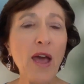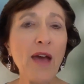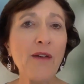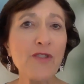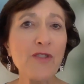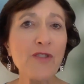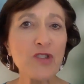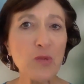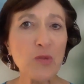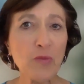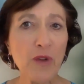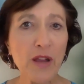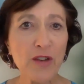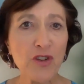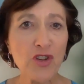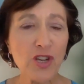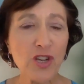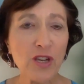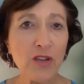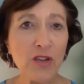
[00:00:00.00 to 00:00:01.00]
have the
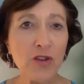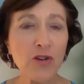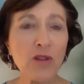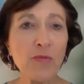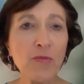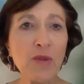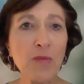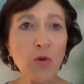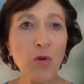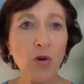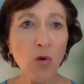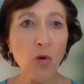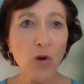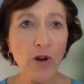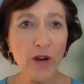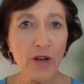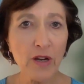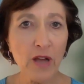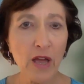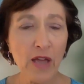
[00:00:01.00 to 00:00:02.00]
spreadsheet, you're going to be more
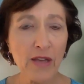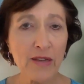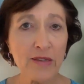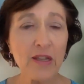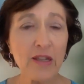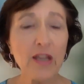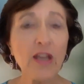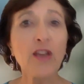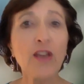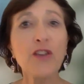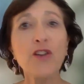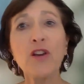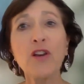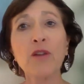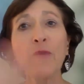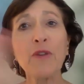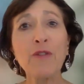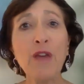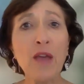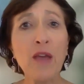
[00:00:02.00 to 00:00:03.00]
organized, you're going
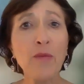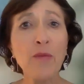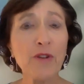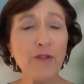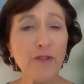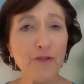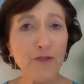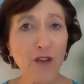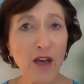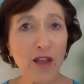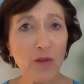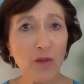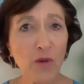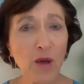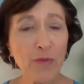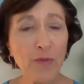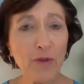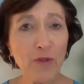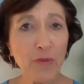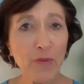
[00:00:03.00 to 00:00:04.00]
to be able to follow
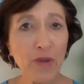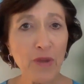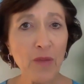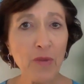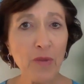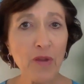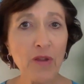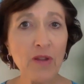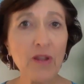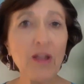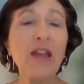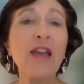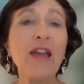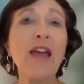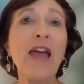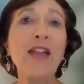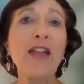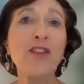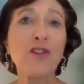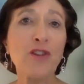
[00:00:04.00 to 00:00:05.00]
up with people,
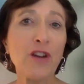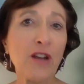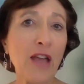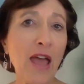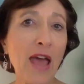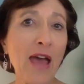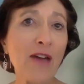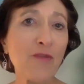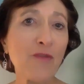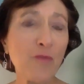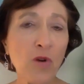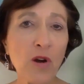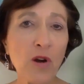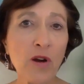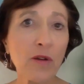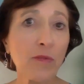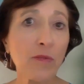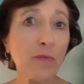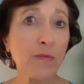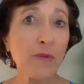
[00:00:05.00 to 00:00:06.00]
and you're going to have
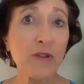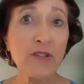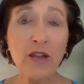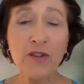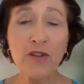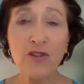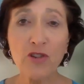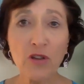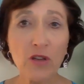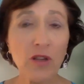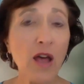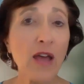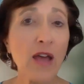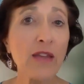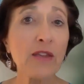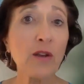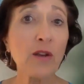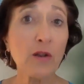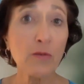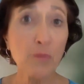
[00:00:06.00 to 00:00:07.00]
more potential client,
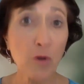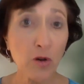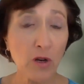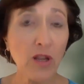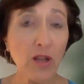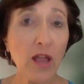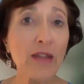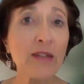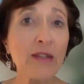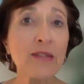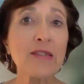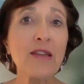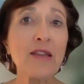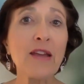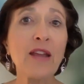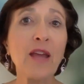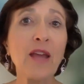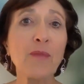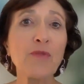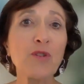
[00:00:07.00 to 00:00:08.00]
you know, more clients
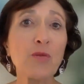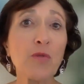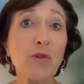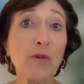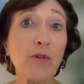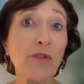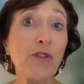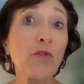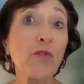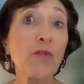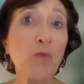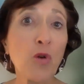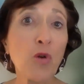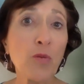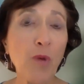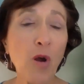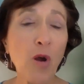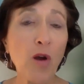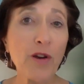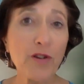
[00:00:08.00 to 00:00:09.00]
signing up to work with you and more
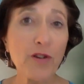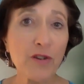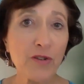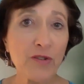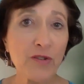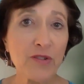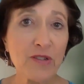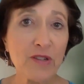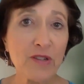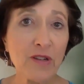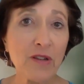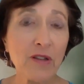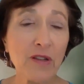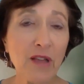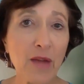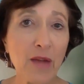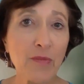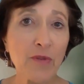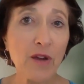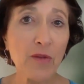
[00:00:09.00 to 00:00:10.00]
partners to
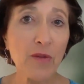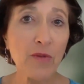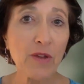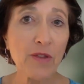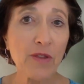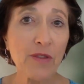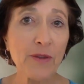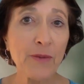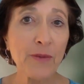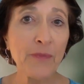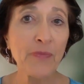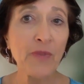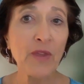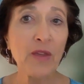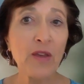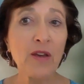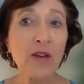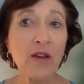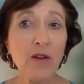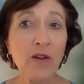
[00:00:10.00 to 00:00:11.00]
collaborate with.
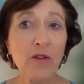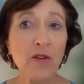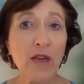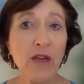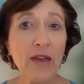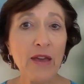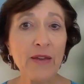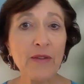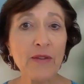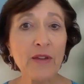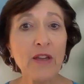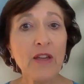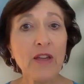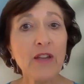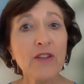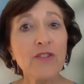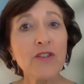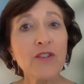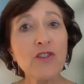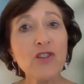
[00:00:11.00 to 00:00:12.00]
Okay?
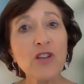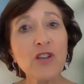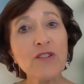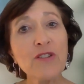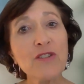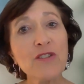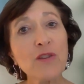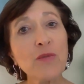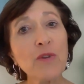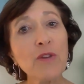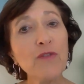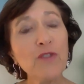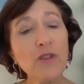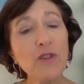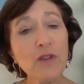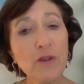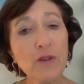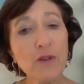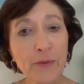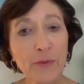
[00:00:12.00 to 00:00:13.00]
So just to
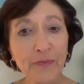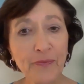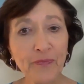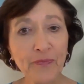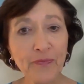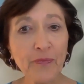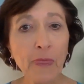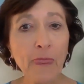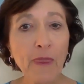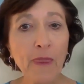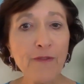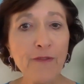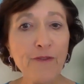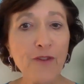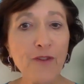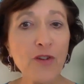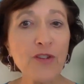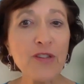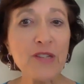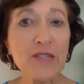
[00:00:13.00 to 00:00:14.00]
review,
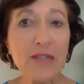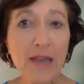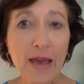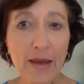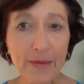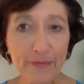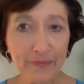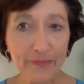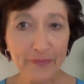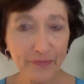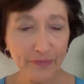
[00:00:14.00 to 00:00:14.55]
first step,